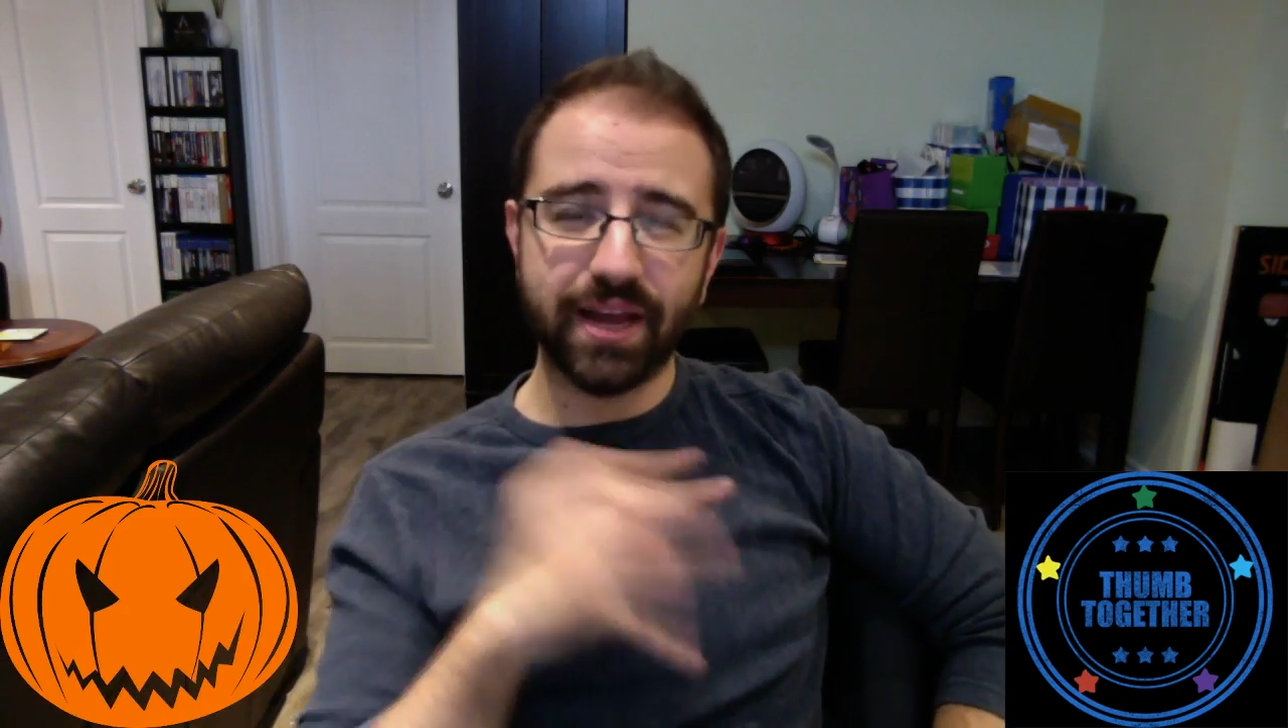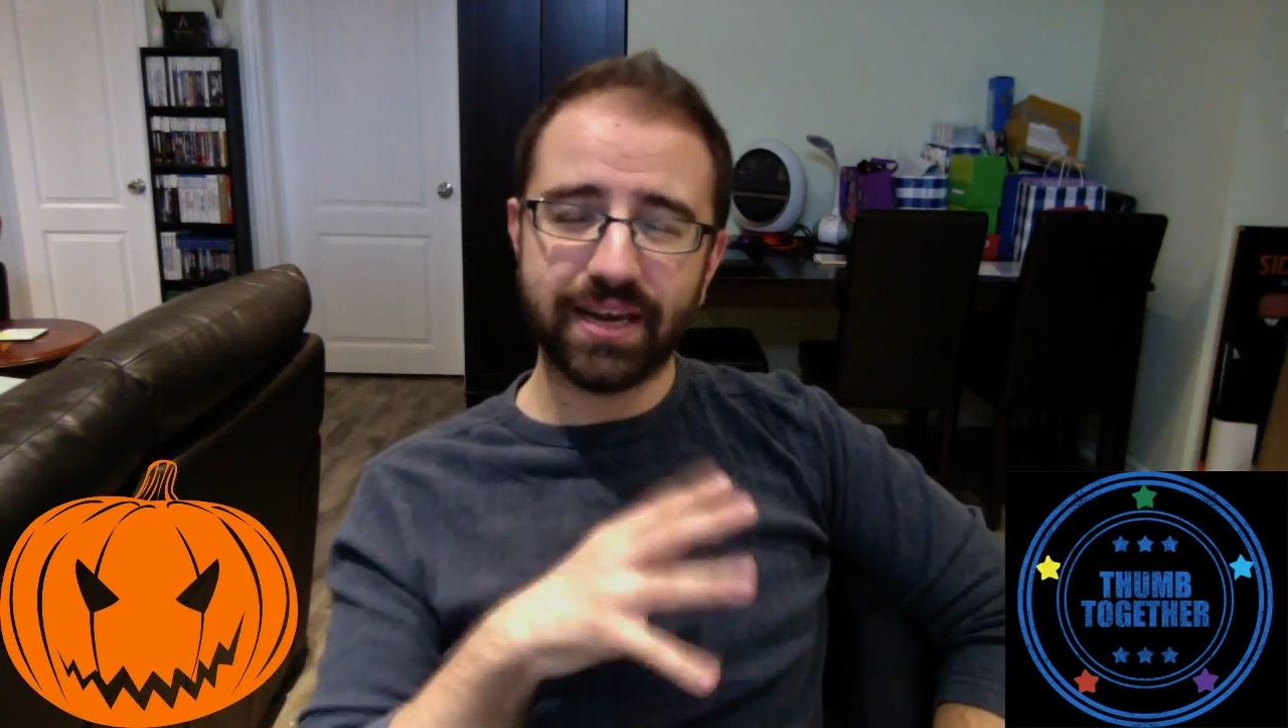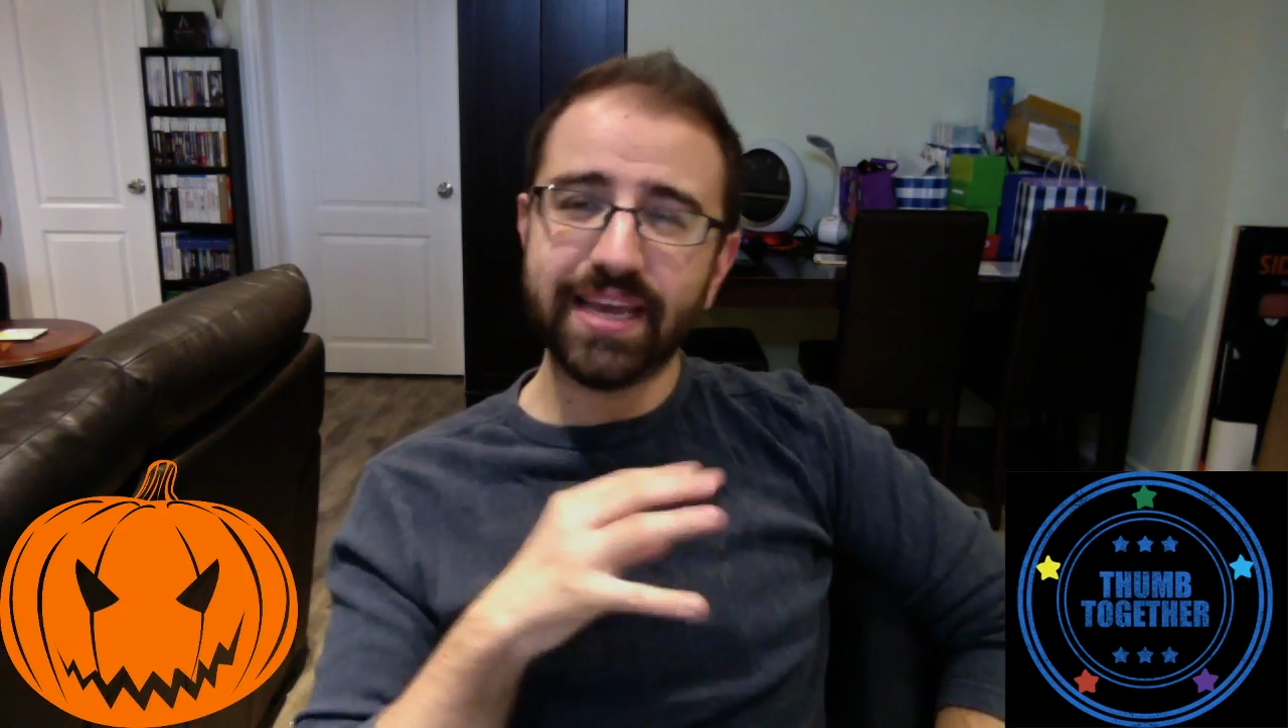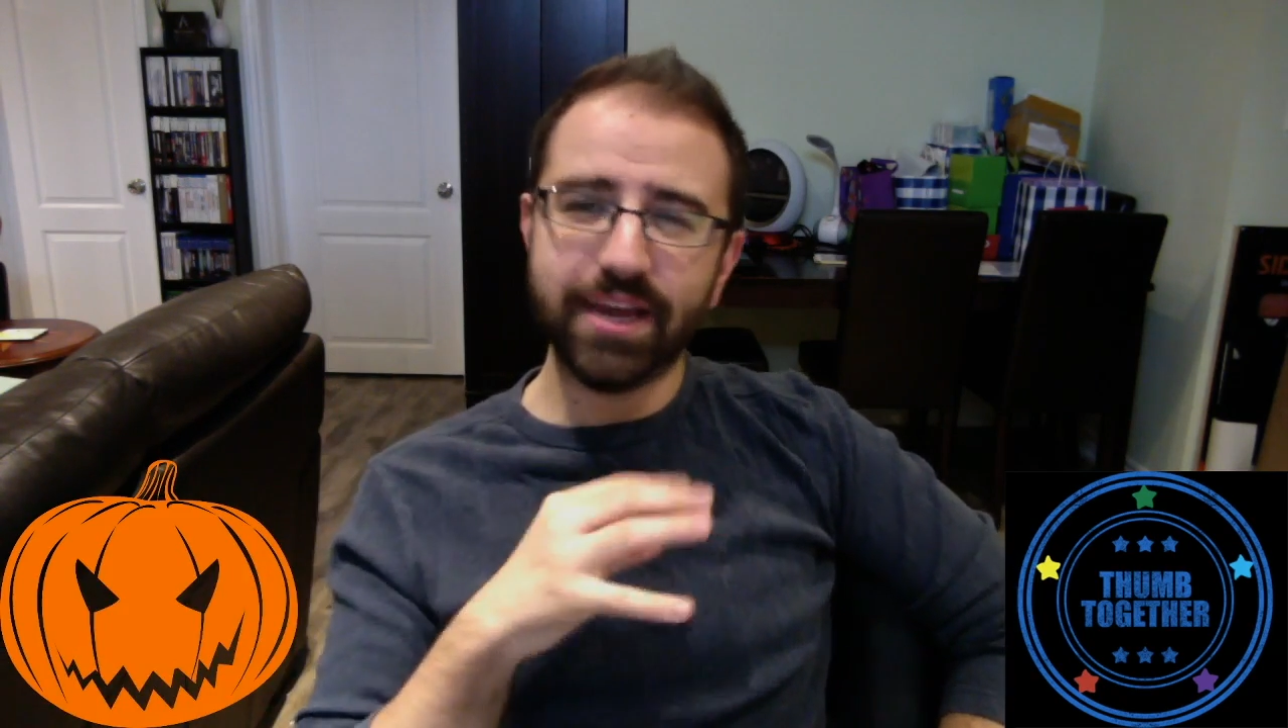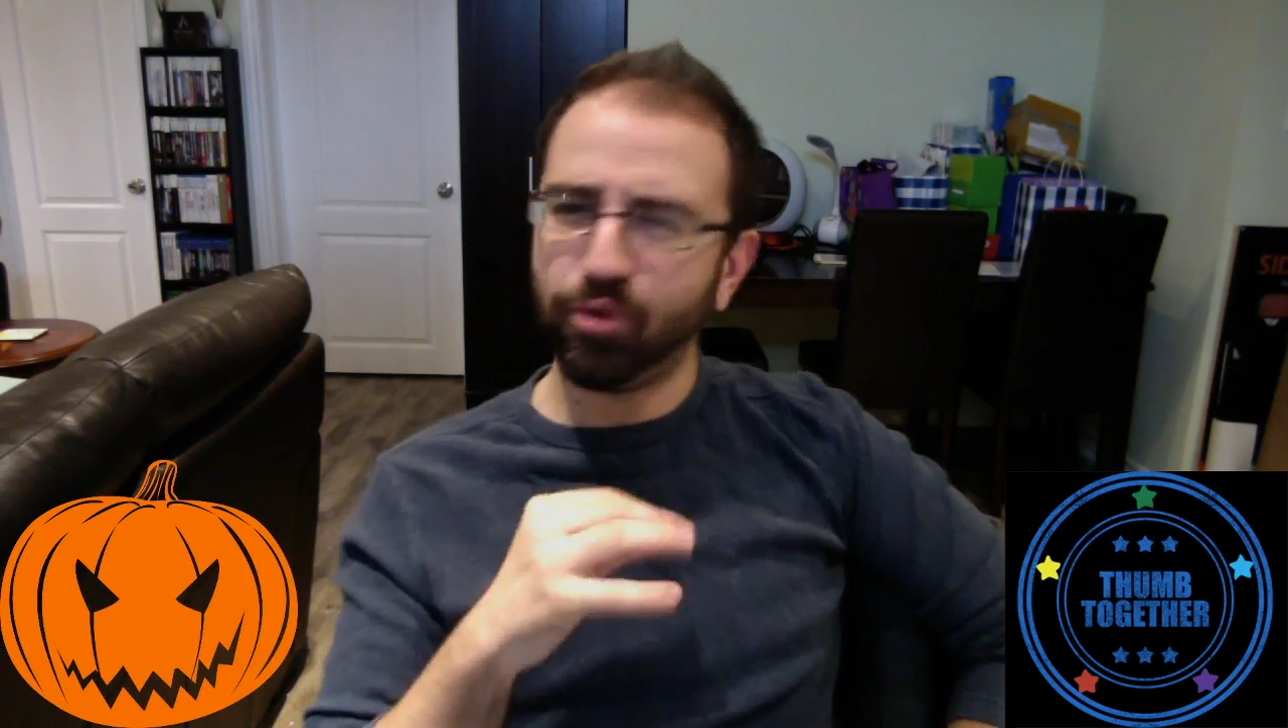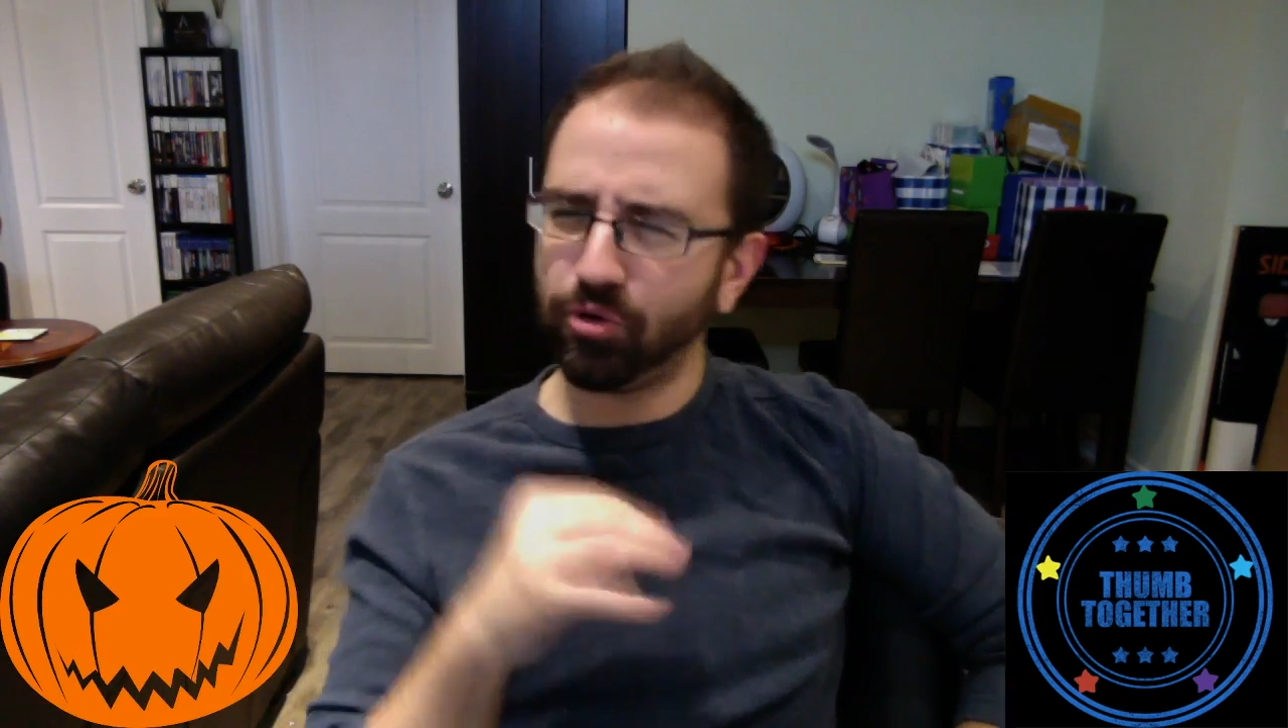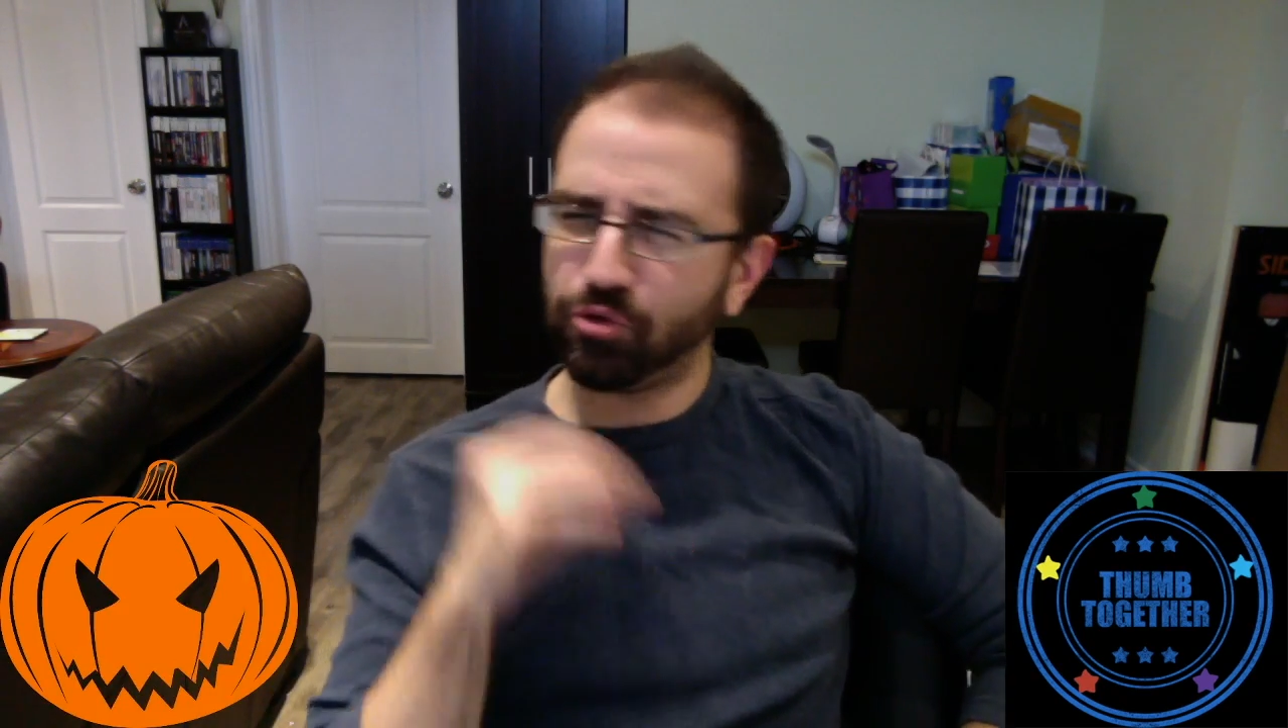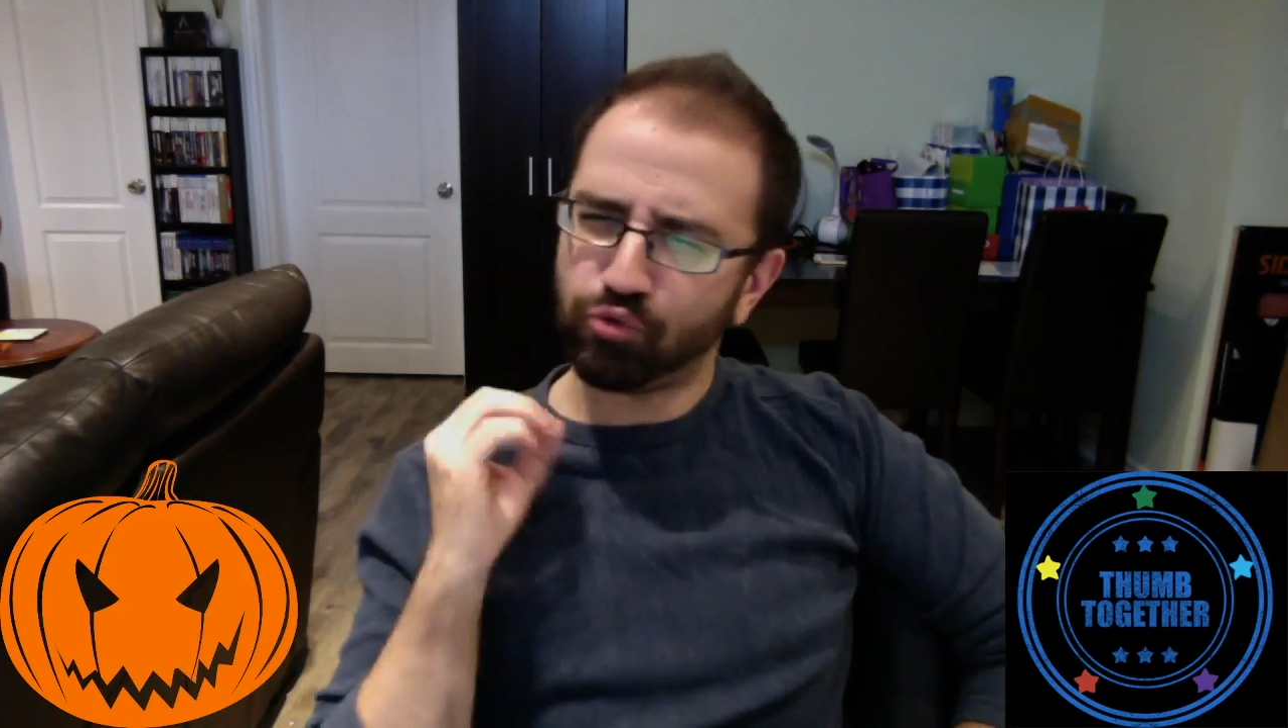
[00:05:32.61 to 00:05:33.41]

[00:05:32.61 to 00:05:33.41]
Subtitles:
and Igor